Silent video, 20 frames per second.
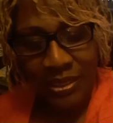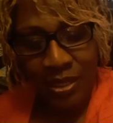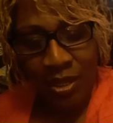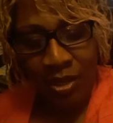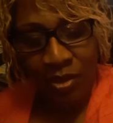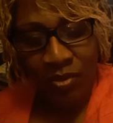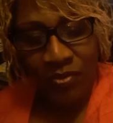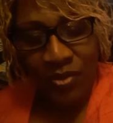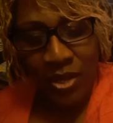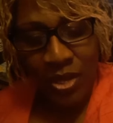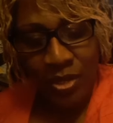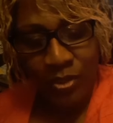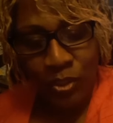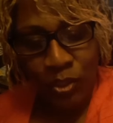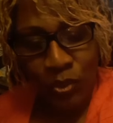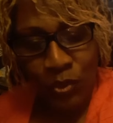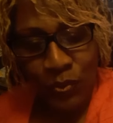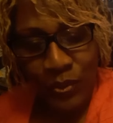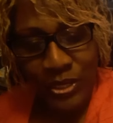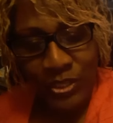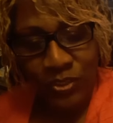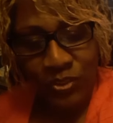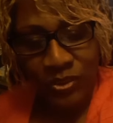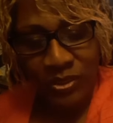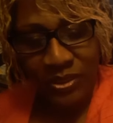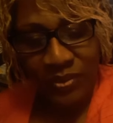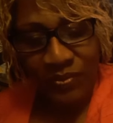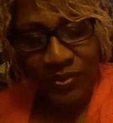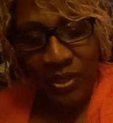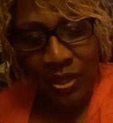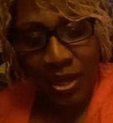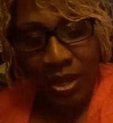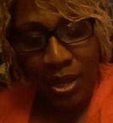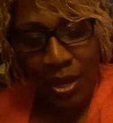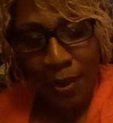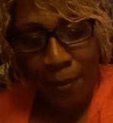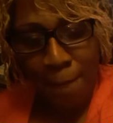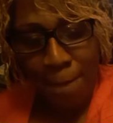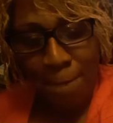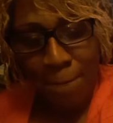of the creatures of
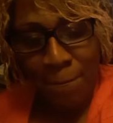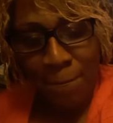God.